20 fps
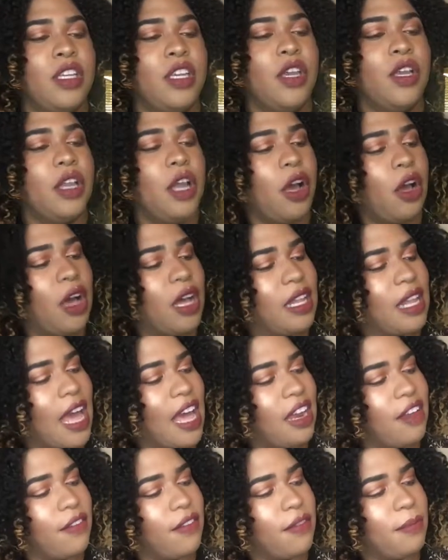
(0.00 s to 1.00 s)
you know, a
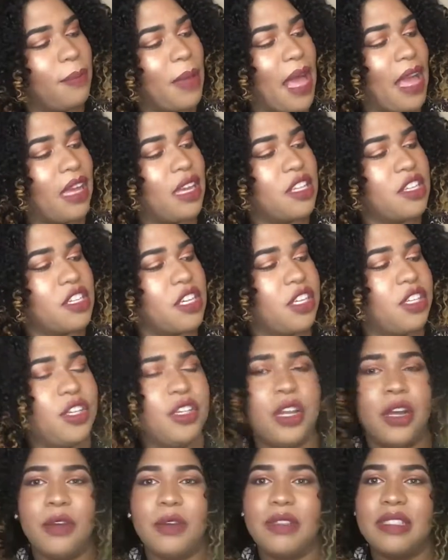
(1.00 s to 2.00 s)
lot of packaging
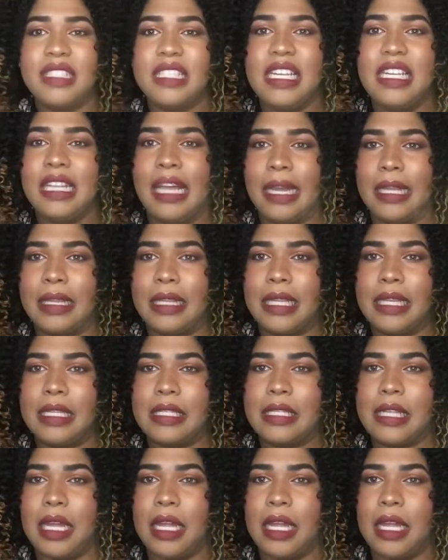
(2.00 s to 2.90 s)
you don't see like this.